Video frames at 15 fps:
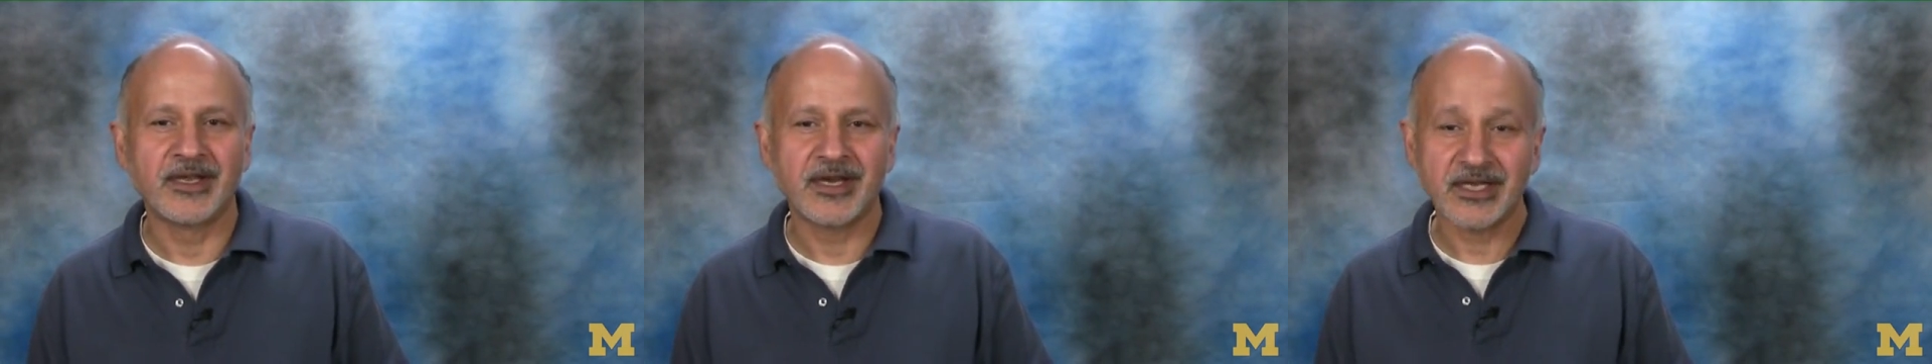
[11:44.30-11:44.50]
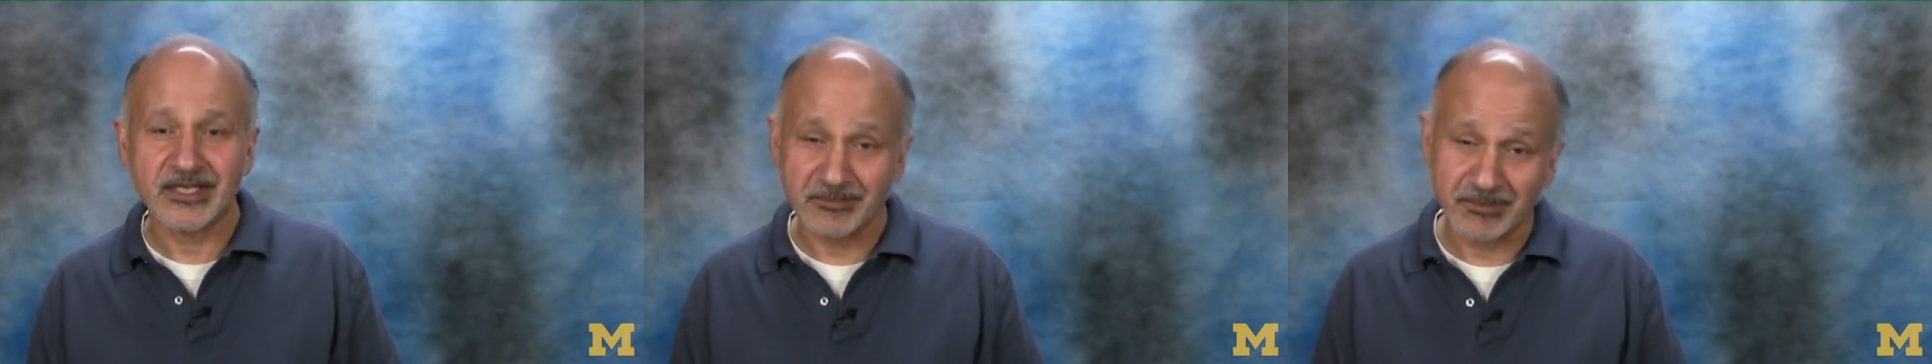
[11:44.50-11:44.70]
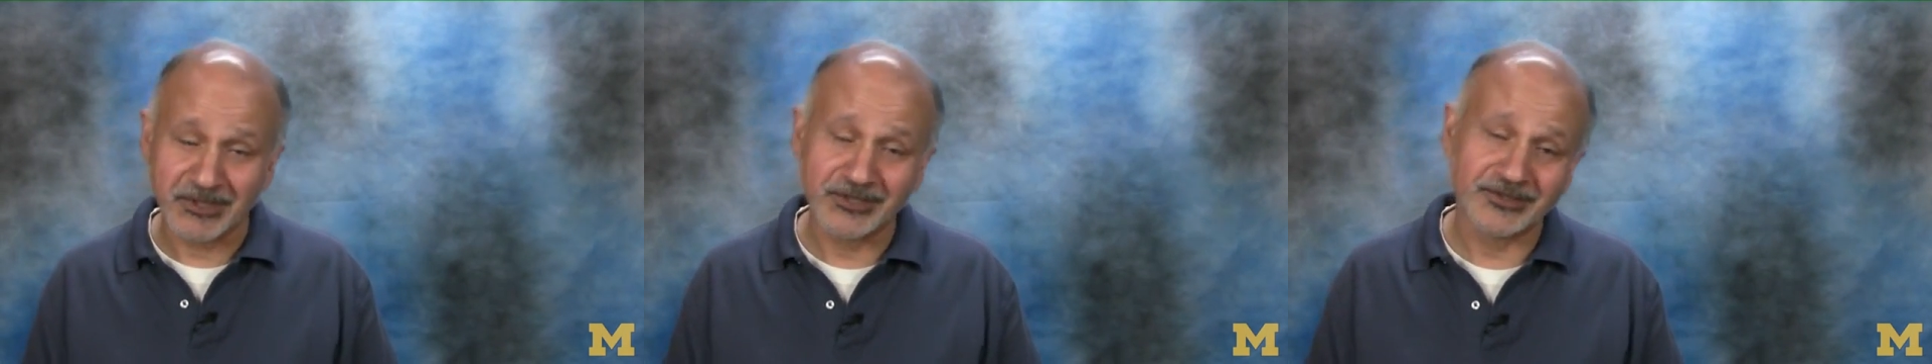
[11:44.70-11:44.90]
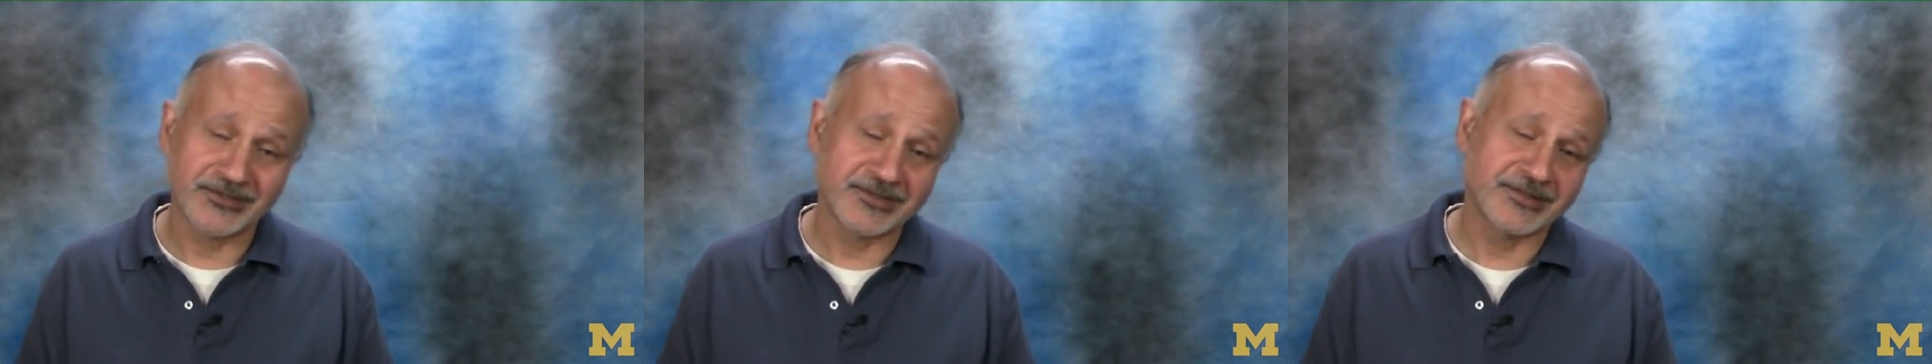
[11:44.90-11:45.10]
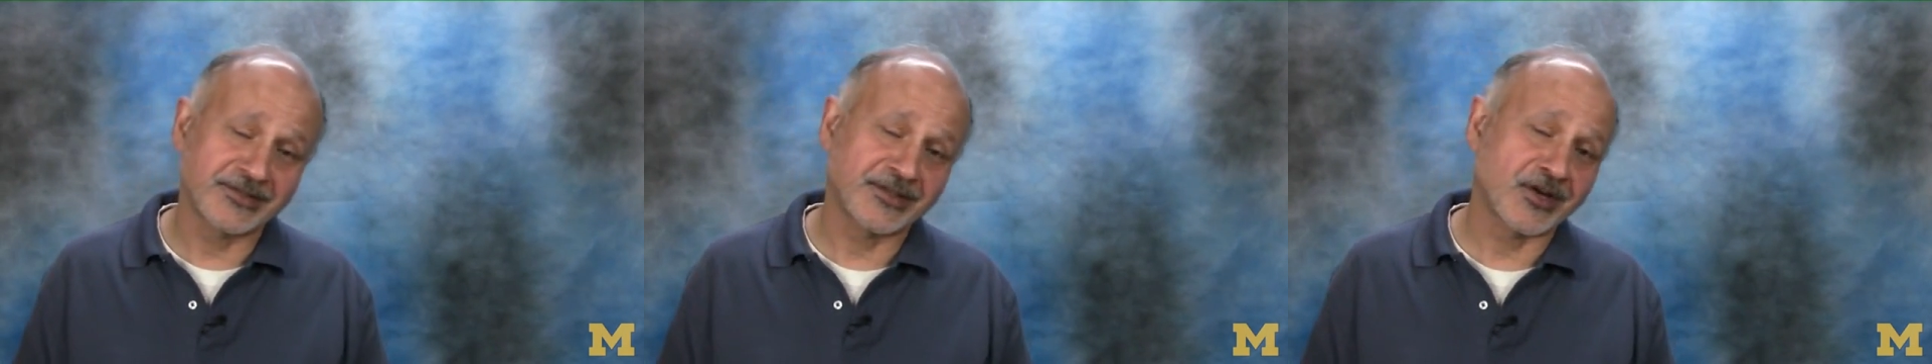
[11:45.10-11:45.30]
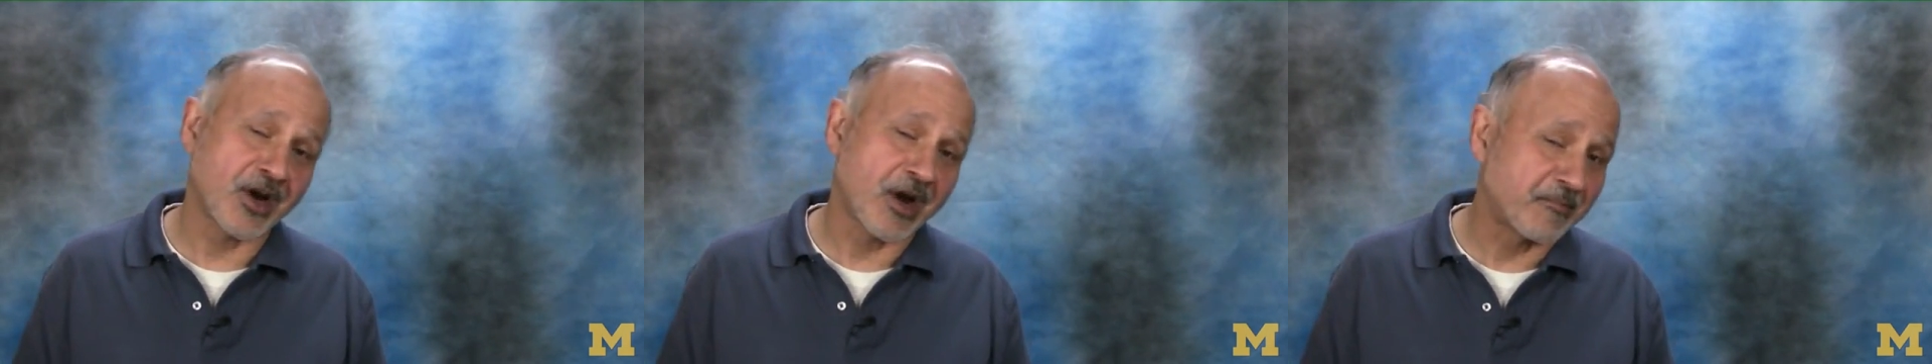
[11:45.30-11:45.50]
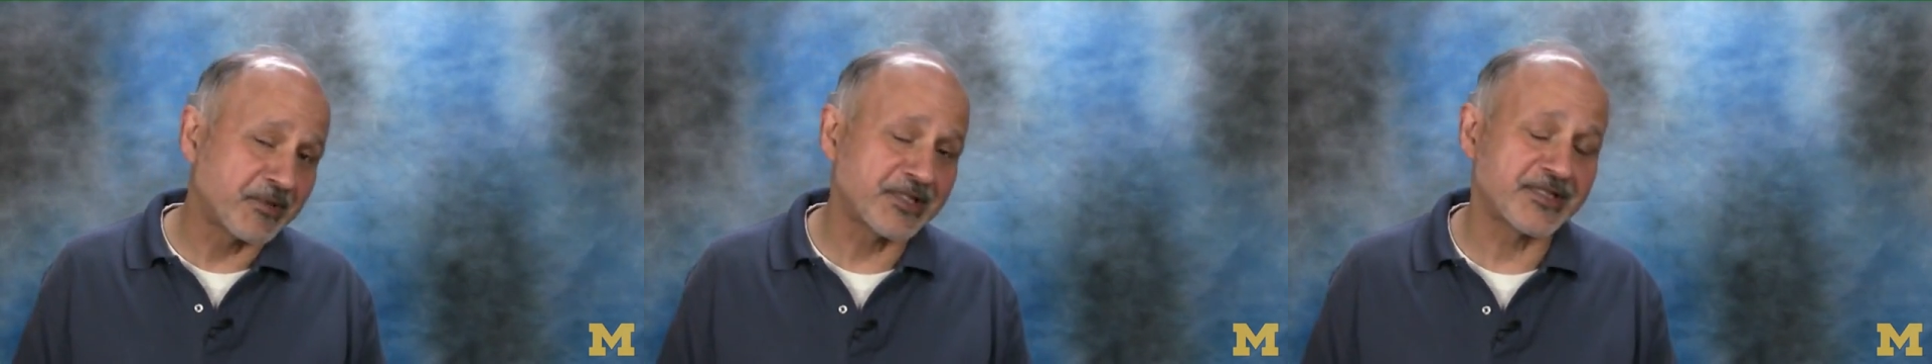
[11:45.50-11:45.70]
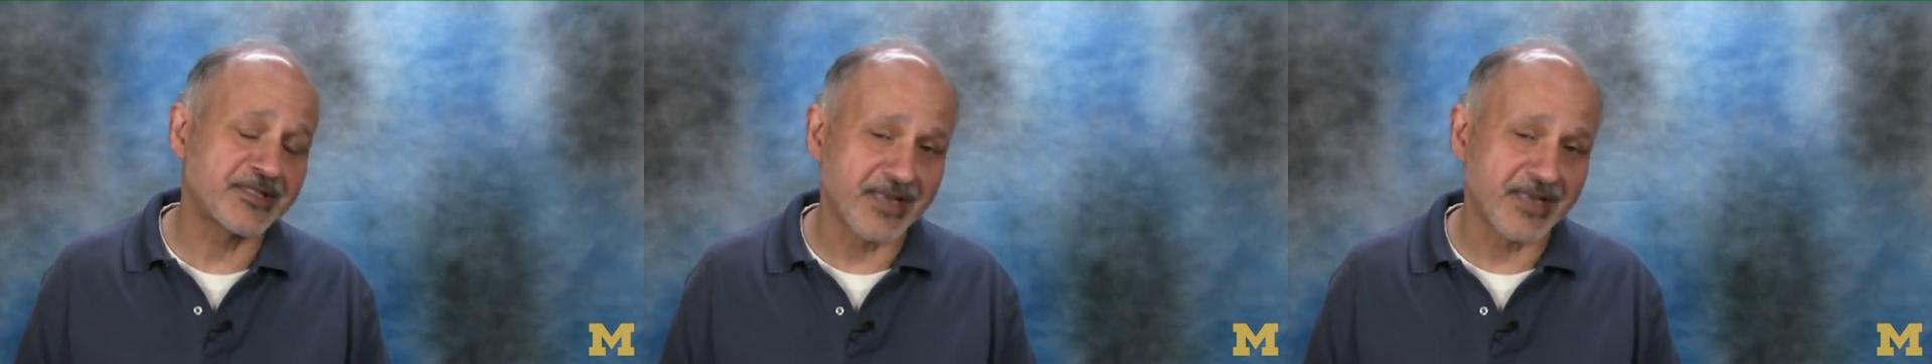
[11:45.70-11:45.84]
It's because common